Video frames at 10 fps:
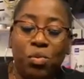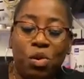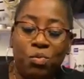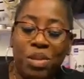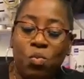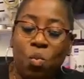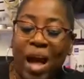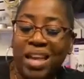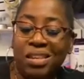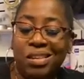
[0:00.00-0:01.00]
It won't be
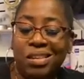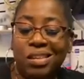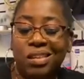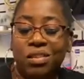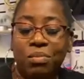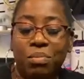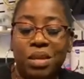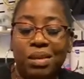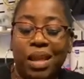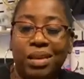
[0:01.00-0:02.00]
white, it'll
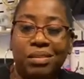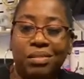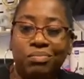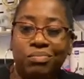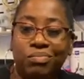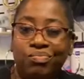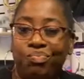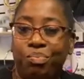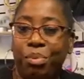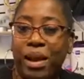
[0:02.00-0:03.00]
be like a
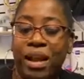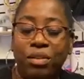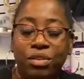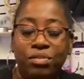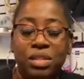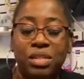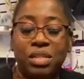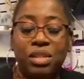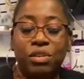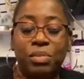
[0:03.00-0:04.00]
brown, and you can
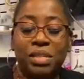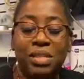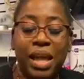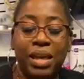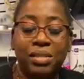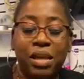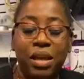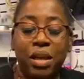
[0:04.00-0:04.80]
see your mistakes.